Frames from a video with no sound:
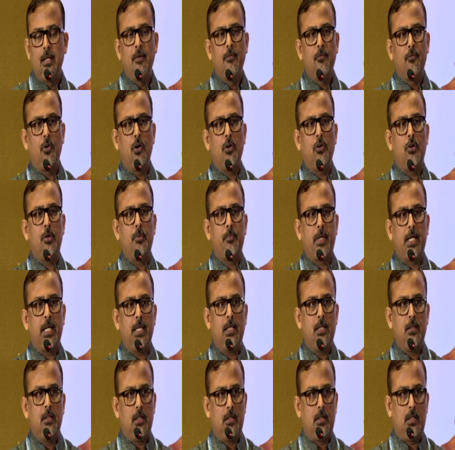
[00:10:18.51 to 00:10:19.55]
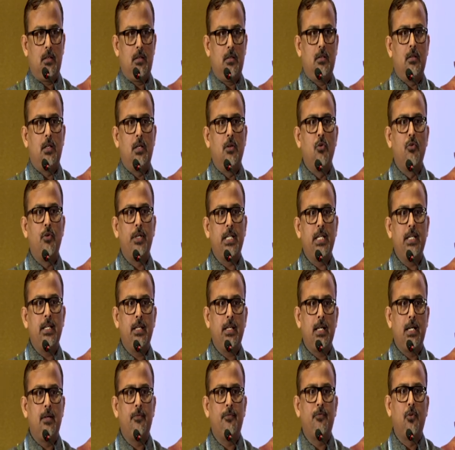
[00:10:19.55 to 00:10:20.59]
followed by loading
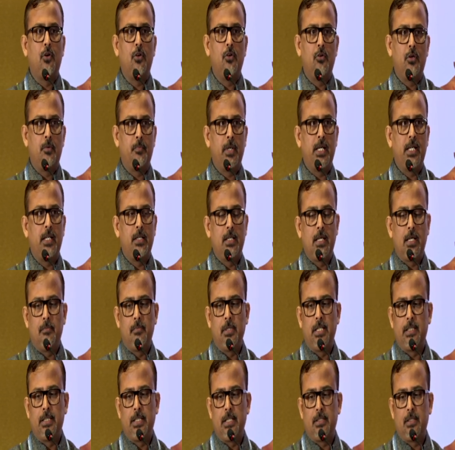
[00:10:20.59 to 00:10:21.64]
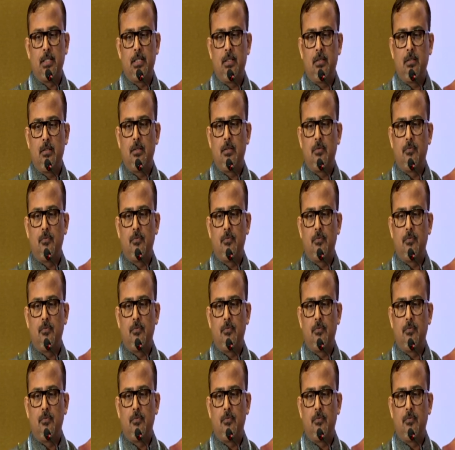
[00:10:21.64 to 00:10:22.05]
and followed by rehabilitation,